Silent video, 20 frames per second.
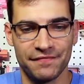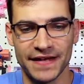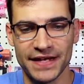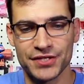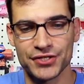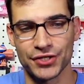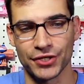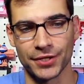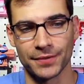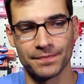
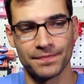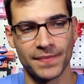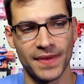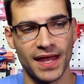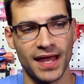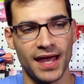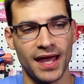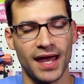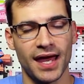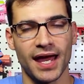feature.
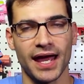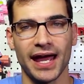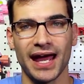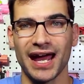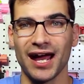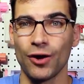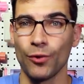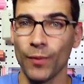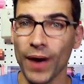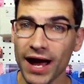
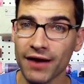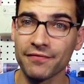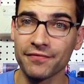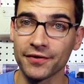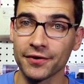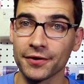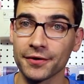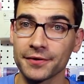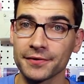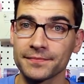
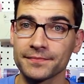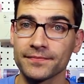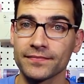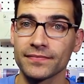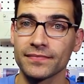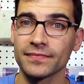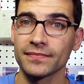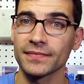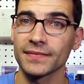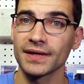However,
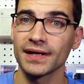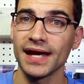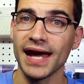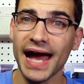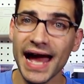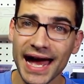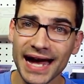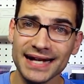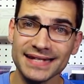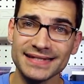
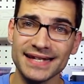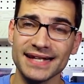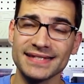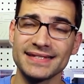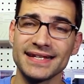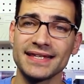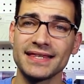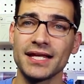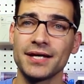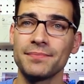
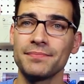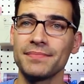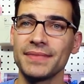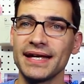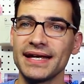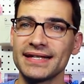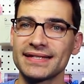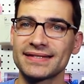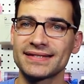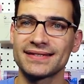accessing them
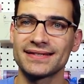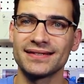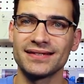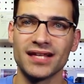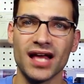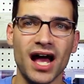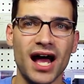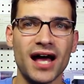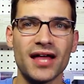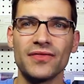is
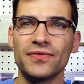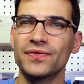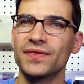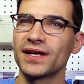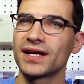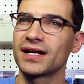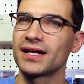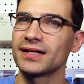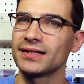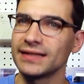not
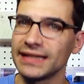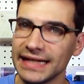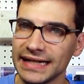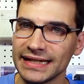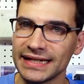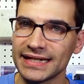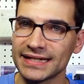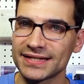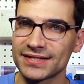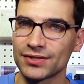the
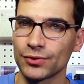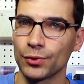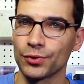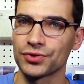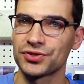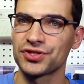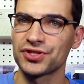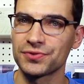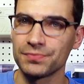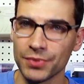cleanest
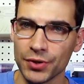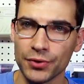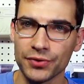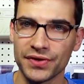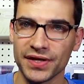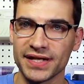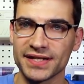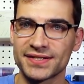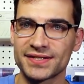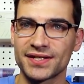or
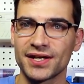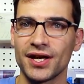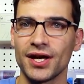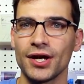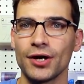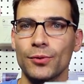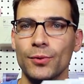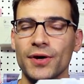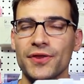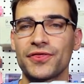smoothest
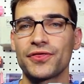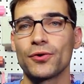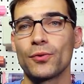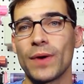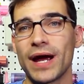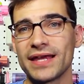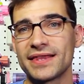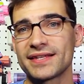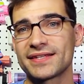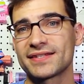with the
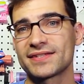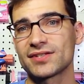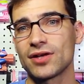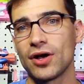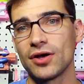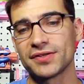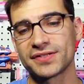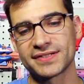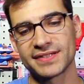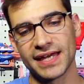way this is
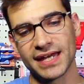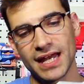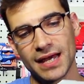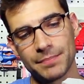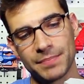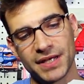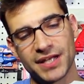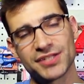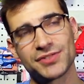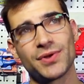all set
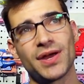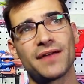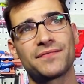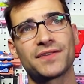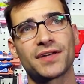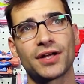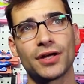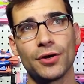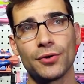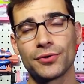up, because you have
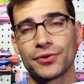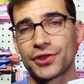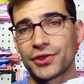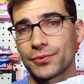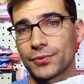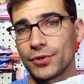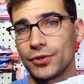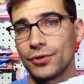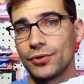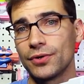to go
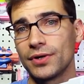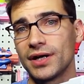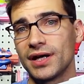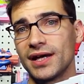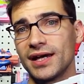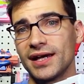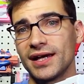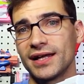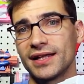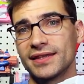through
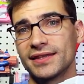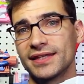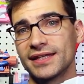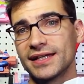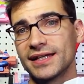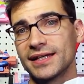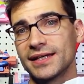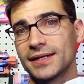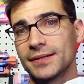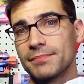
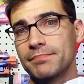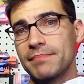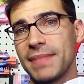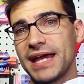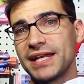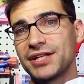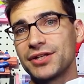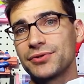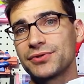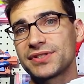the
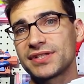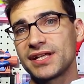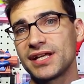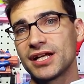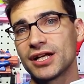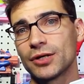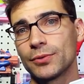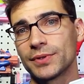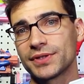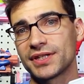menus
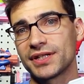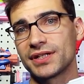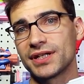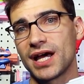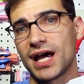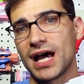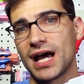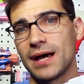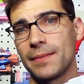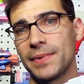here with the
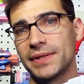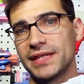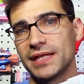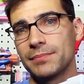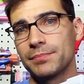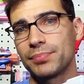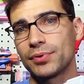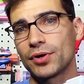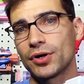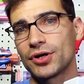knob and
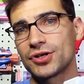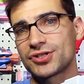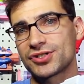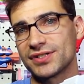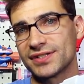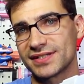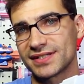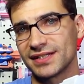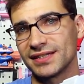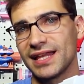then push
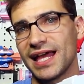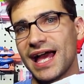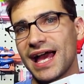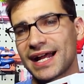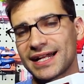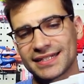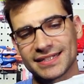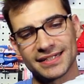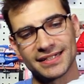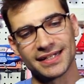and
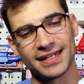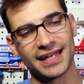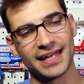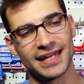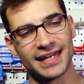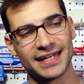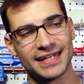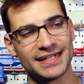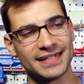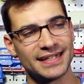select,
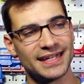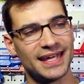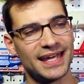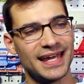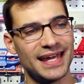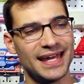and